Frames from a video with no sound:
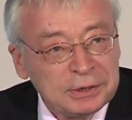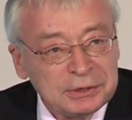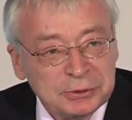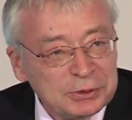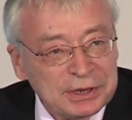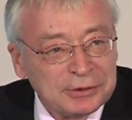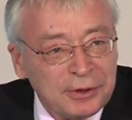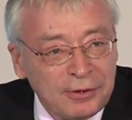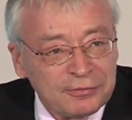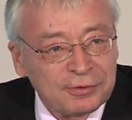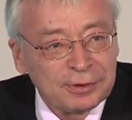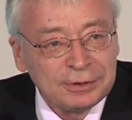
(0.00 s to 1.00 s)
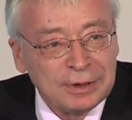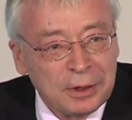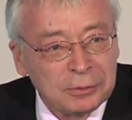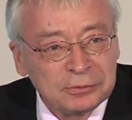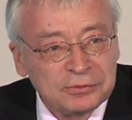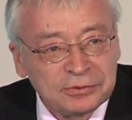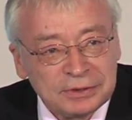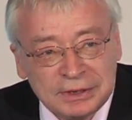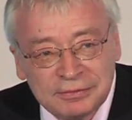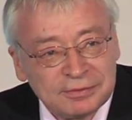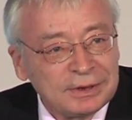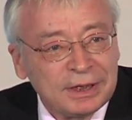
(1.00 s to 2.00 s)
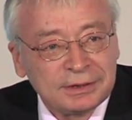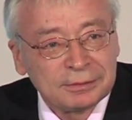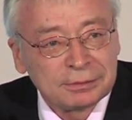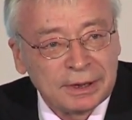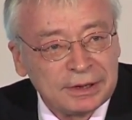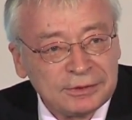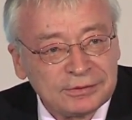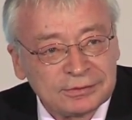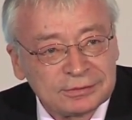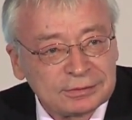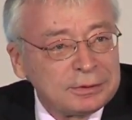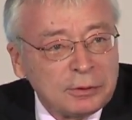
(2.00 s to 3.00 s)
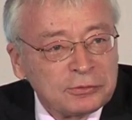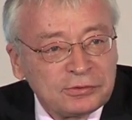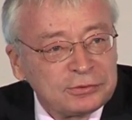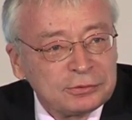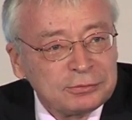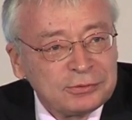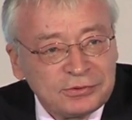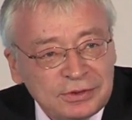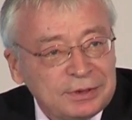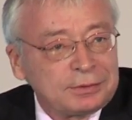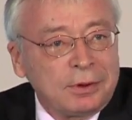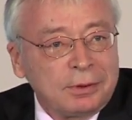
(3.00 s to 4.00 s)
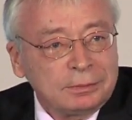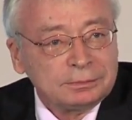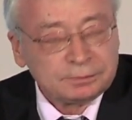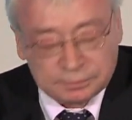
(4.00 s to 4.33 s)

You can offer loans even at rates close to zero.